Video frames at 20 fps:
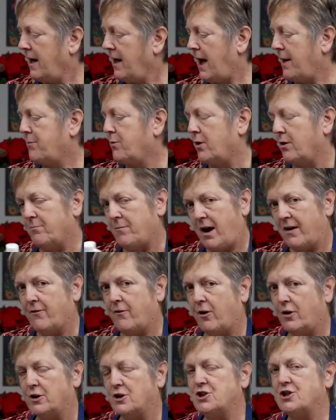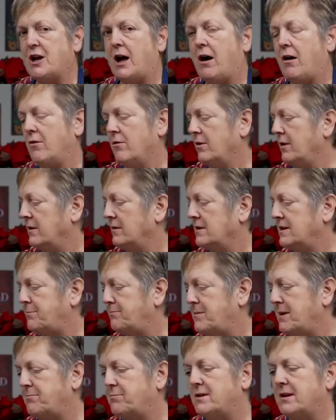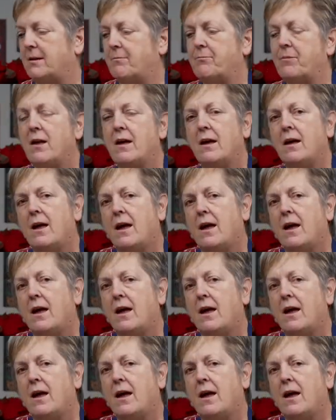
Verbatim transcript: I put my varnish out, dip, dip, dip,